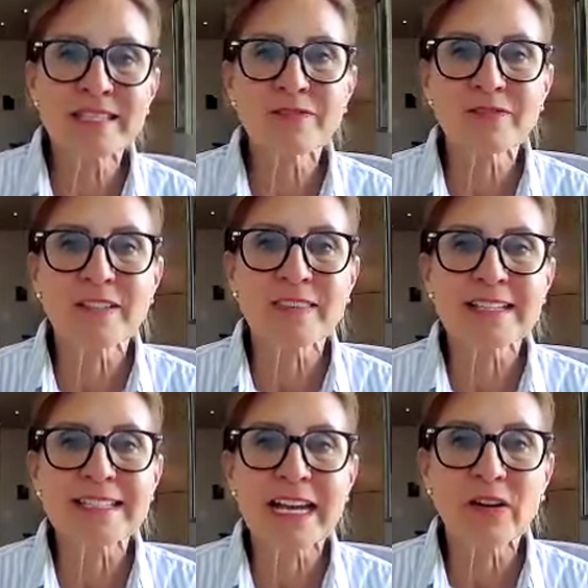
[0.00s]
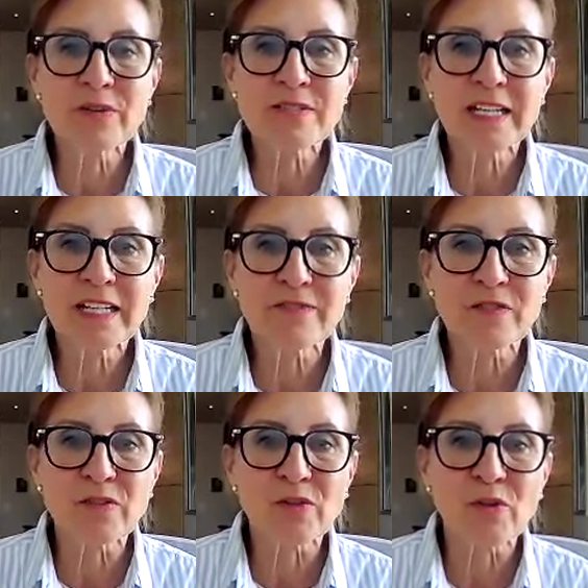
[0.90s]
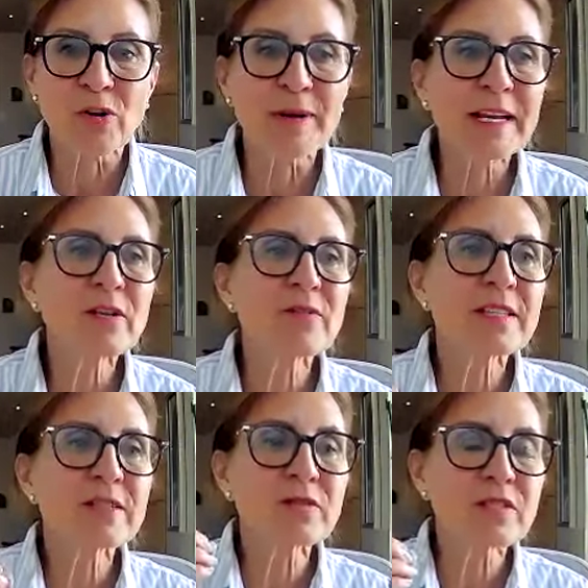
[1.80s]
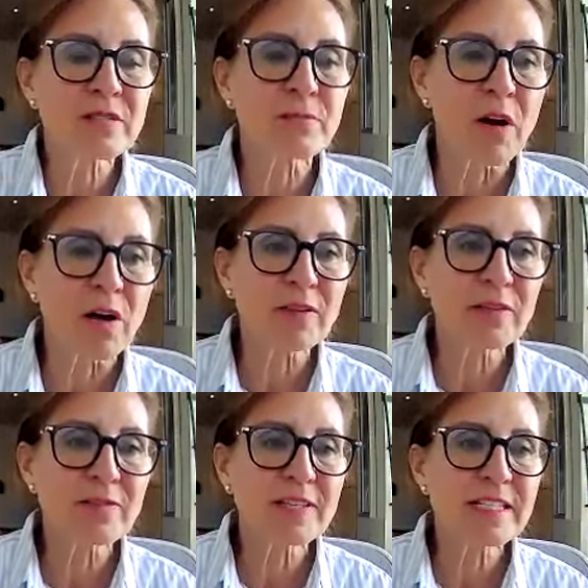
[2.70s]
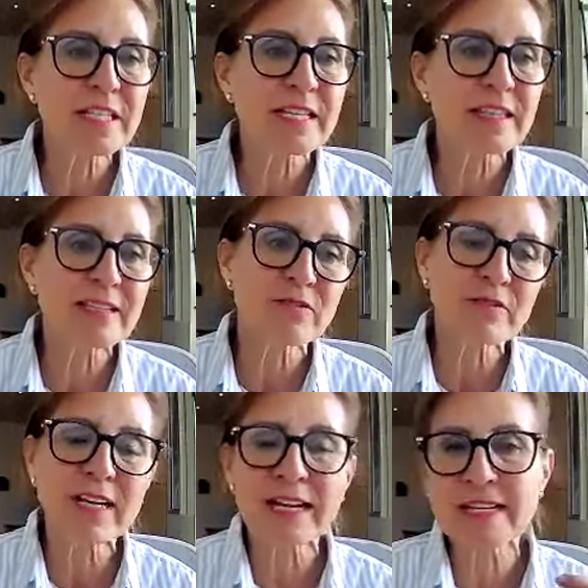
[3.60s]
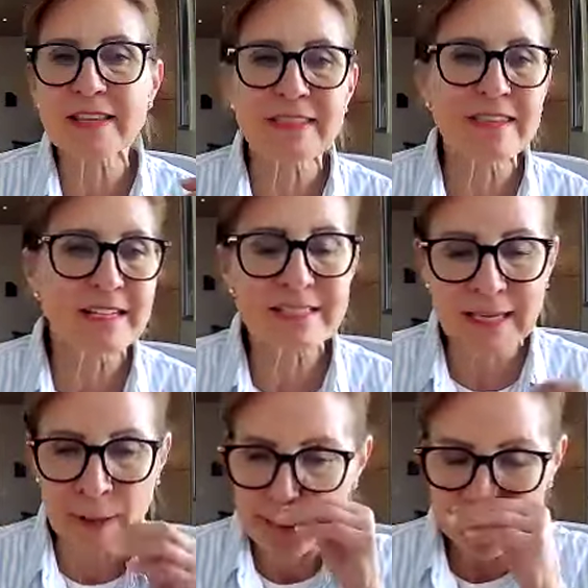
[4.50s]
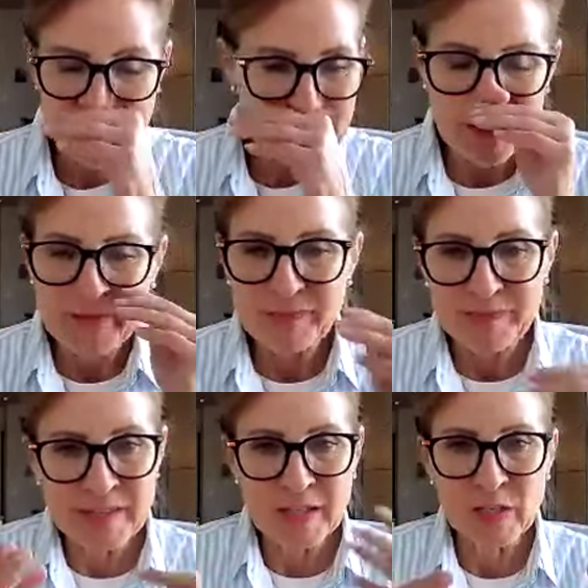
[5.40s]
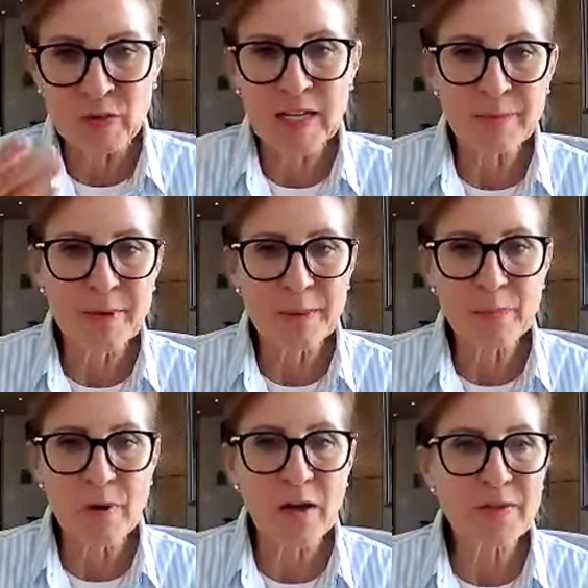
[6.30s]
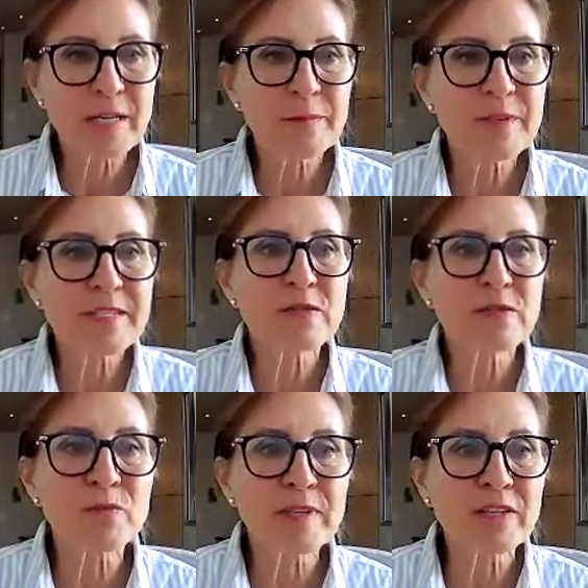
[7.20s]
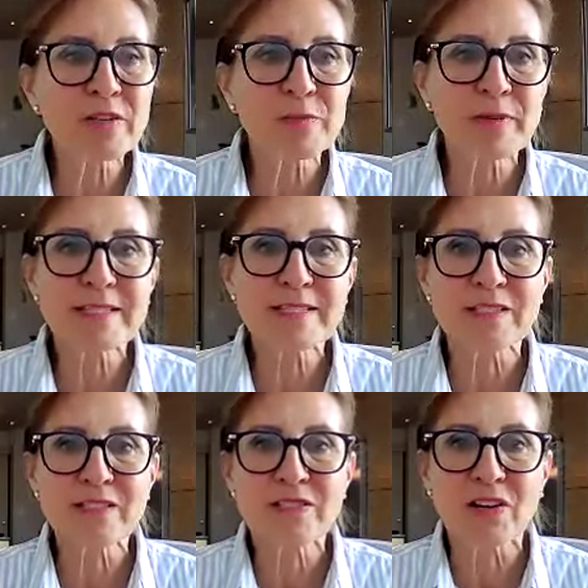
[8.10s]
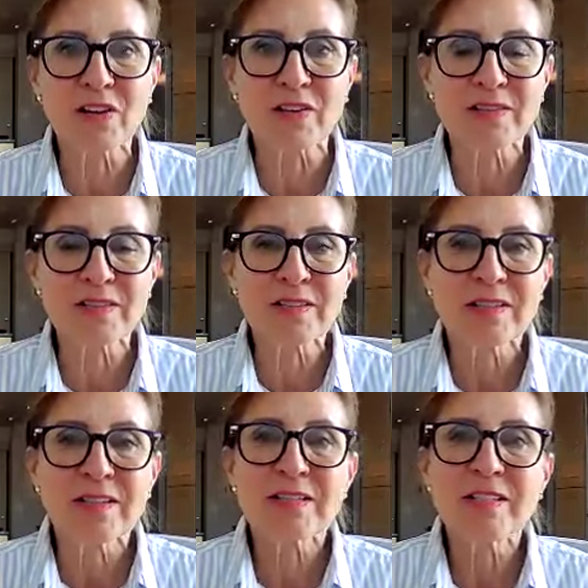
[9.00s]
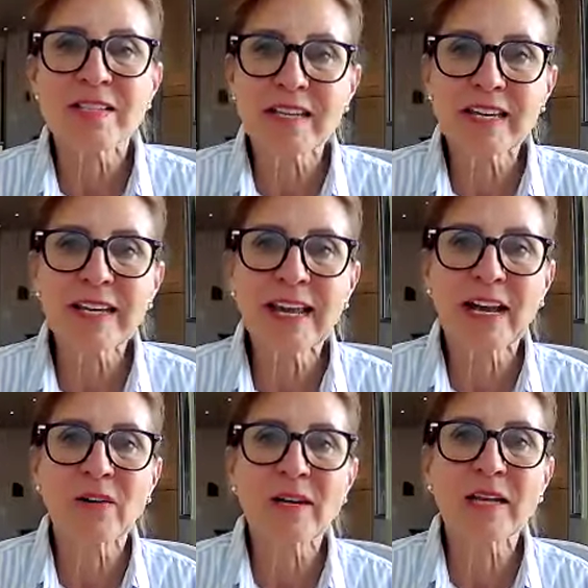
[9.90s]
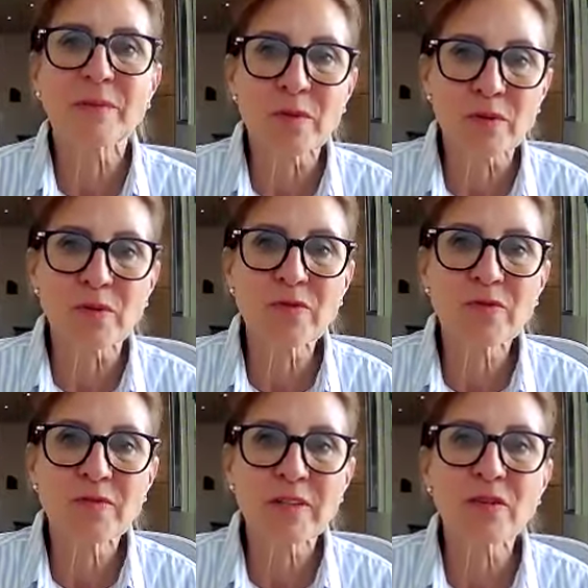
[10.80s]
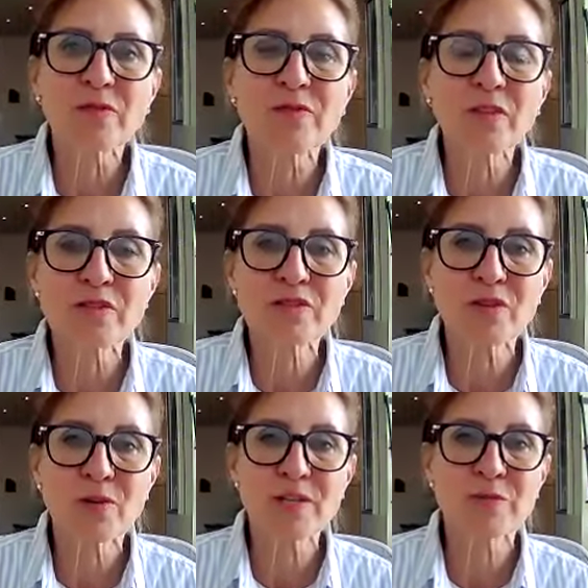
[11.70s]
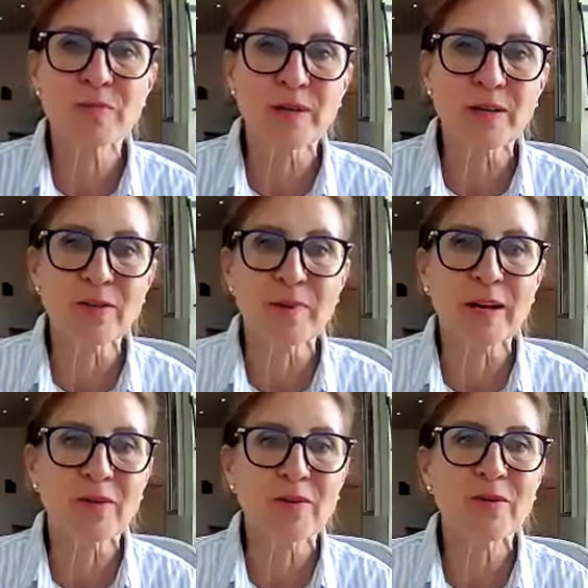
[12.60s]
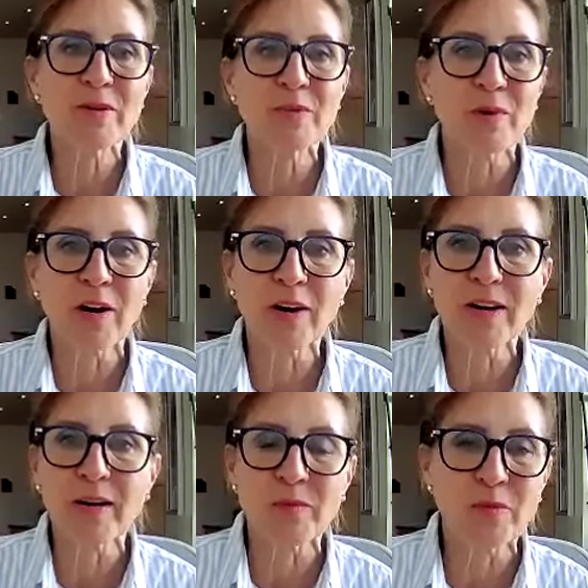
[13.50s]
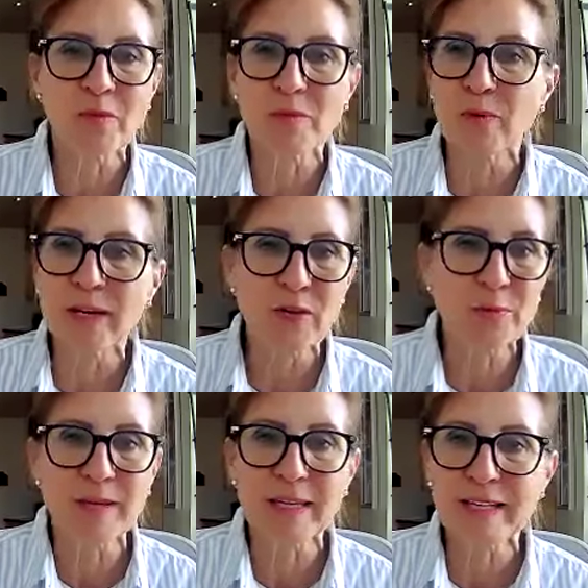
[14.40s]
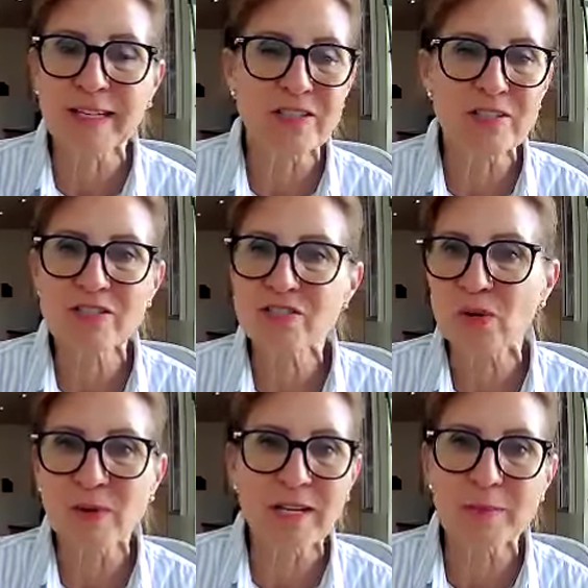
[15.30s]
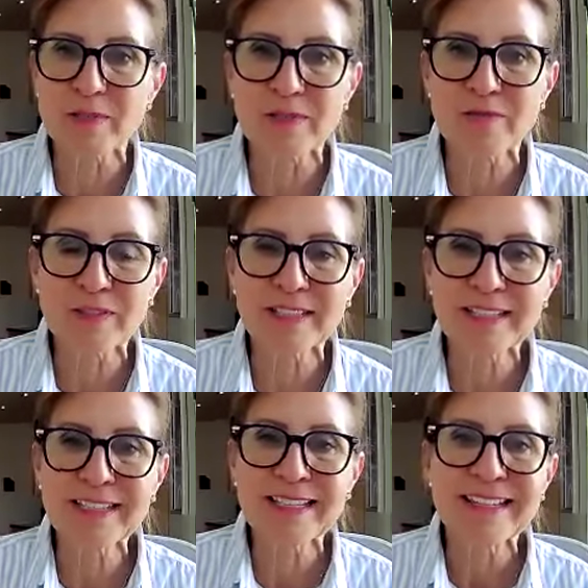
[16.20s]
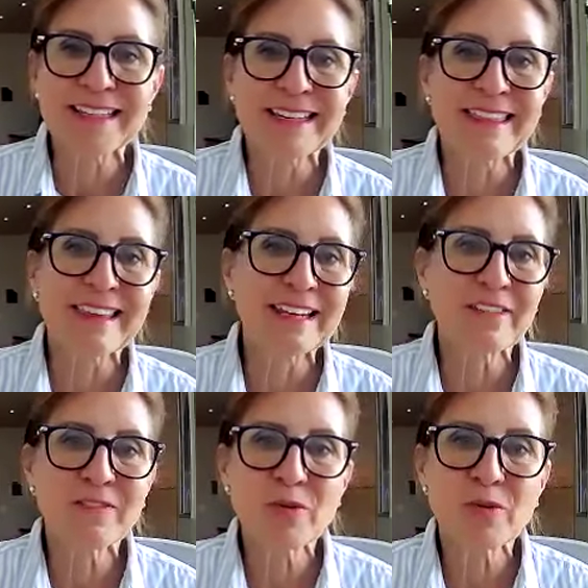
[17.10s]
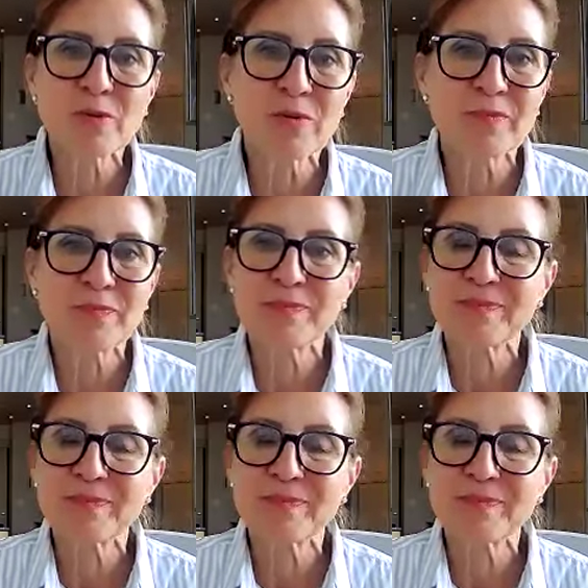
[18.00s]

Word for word: different that's outside of your norm. And I know these are small little things and these are kind of the things that you know come up all the time, but this is a really good place to start to get out and move. You'll feel so much better about who you are and what you're being and just showing up differently than 100%. if you